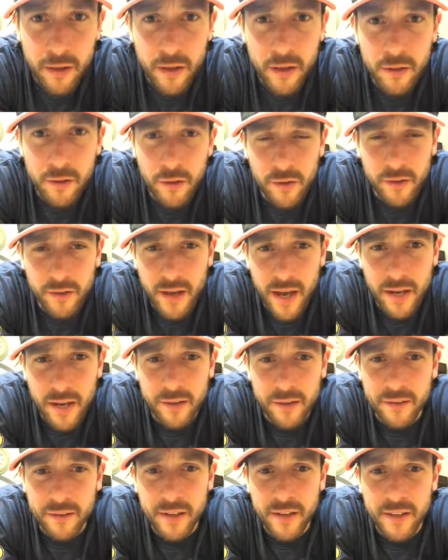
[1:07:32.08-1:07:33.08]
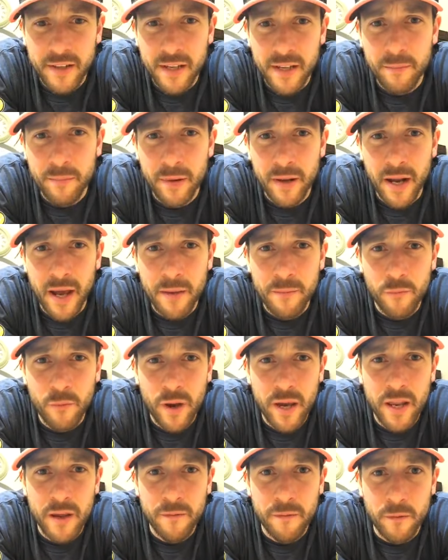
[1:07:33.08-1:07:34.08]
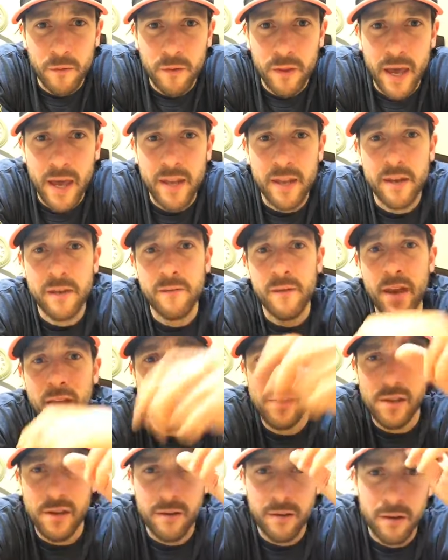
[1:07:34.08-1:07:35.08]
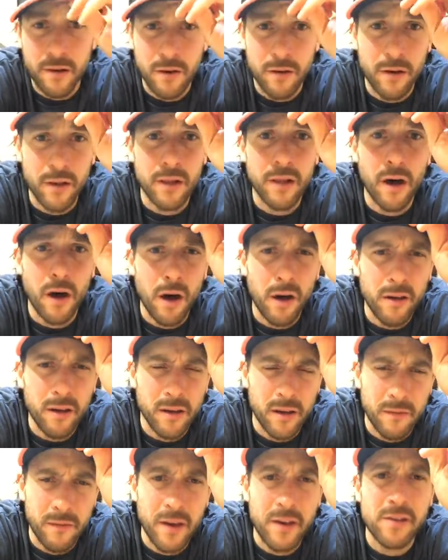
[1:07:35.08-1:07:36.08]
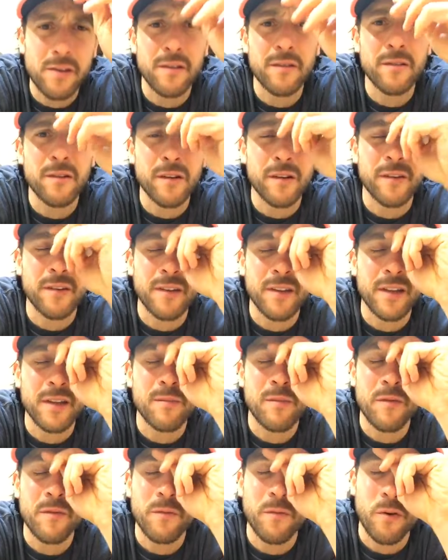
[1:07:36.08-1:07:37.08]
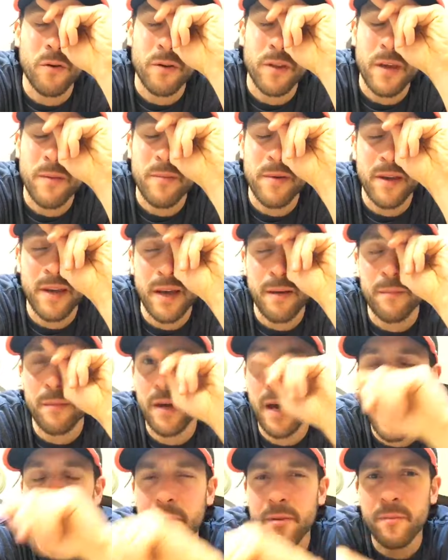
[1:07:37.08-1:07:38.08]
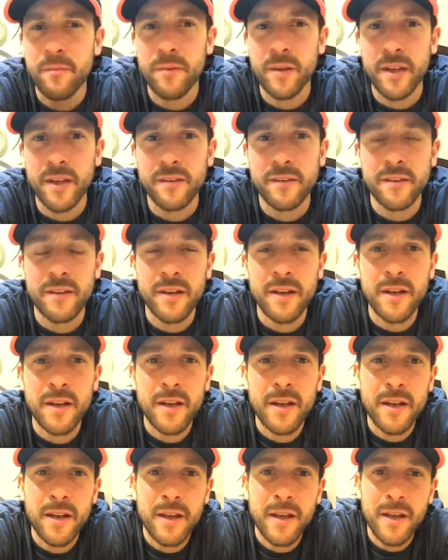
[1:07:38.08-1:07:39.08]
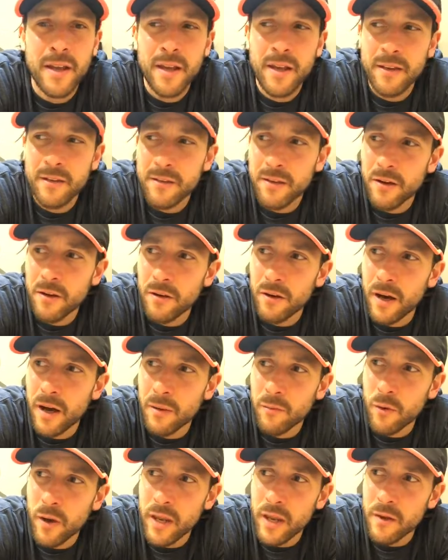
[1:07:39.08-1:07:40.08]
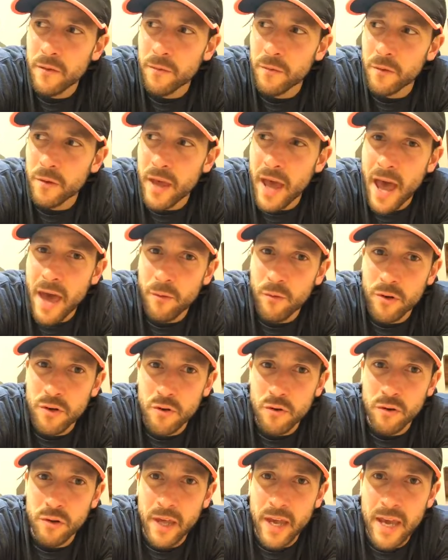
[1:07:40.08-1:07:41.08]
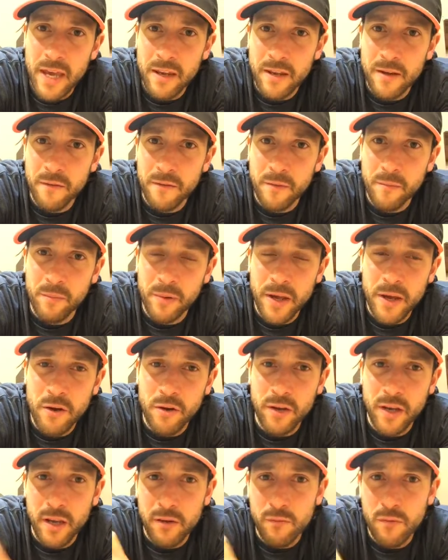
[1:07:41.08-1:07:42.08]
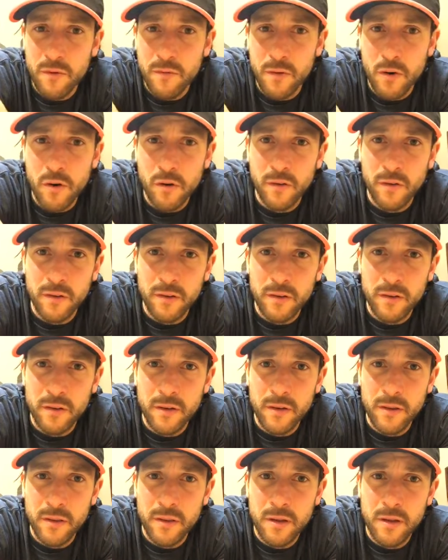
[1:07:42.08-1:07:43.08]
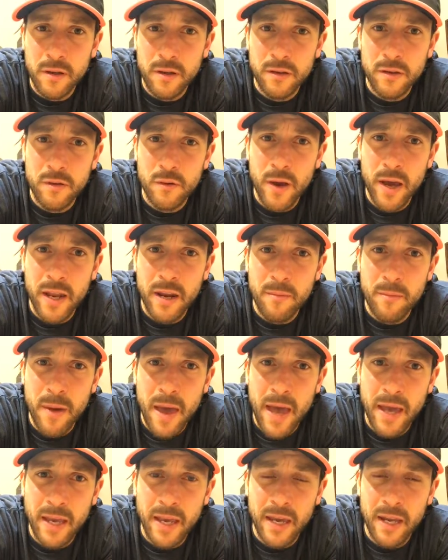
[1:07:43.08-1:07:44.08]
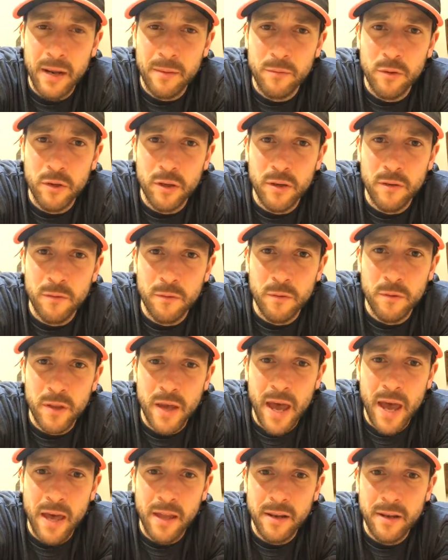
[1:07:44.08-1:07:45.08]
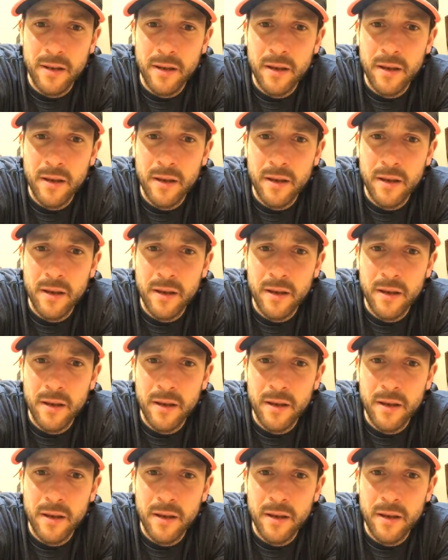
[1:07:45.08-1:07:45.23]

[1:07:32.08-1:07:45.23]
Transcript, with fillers: It looks kind of silly, but I'm waiting for that innovation. You know, all innovations look silly before they become commonplace. So I'm waiting for that when you're late, if a player can reverse the two-handed backhand, I'm looking for that.